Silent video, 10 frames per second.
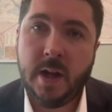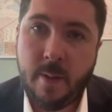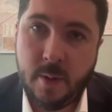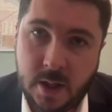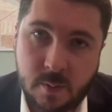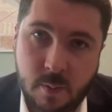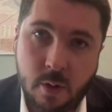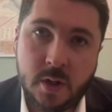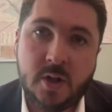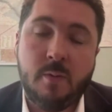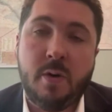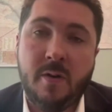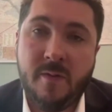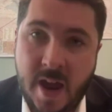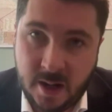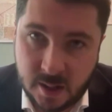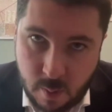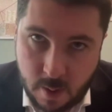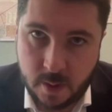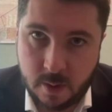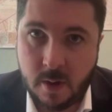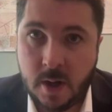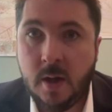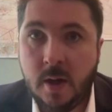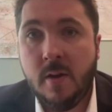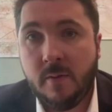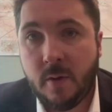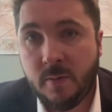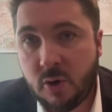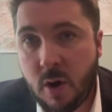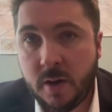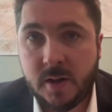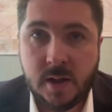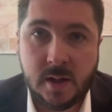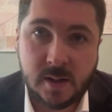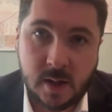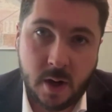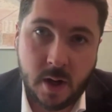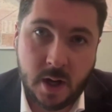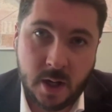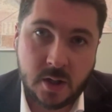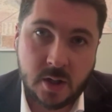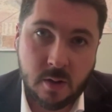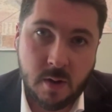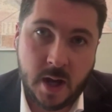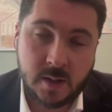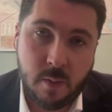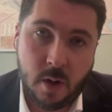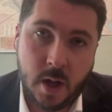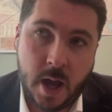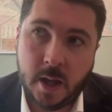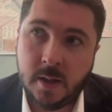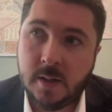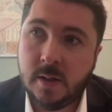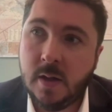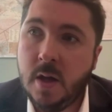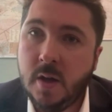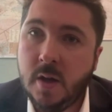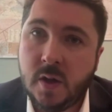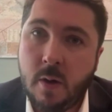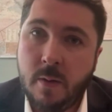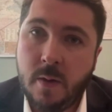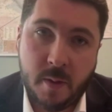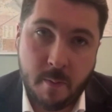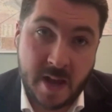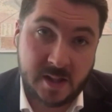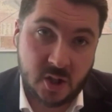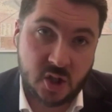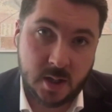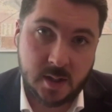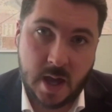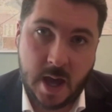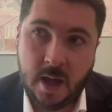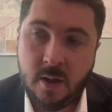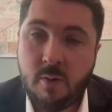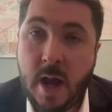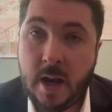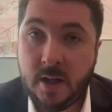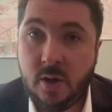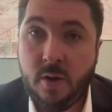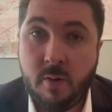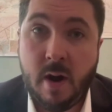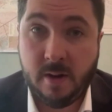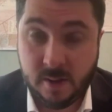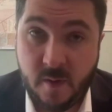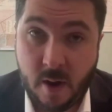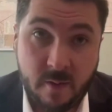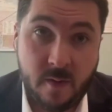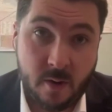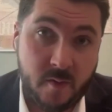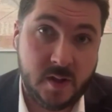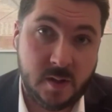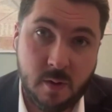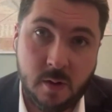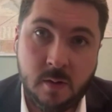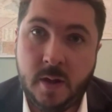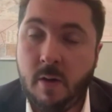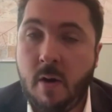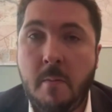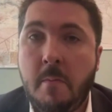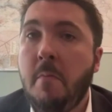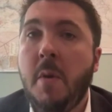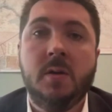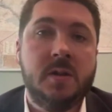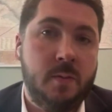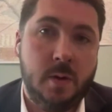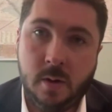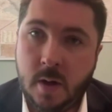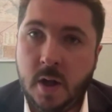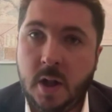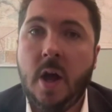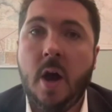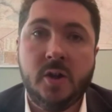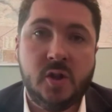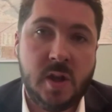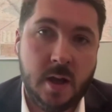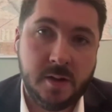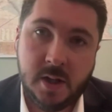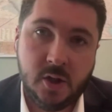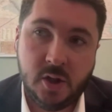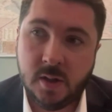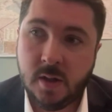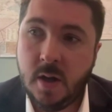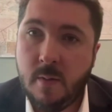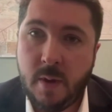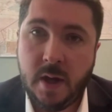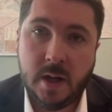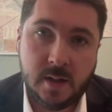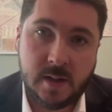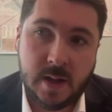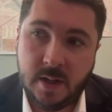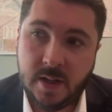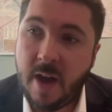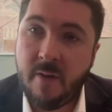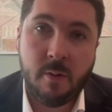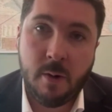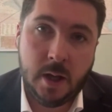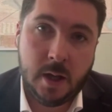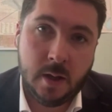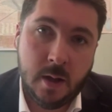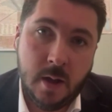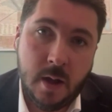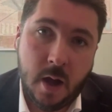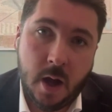along the Lebanese border to prevent weaponry from transiting Syria into Hezbollah hands. So the messaging is there. The reality on the ground is very, very visible. There are multiple large-scale seizures being intercepted every week.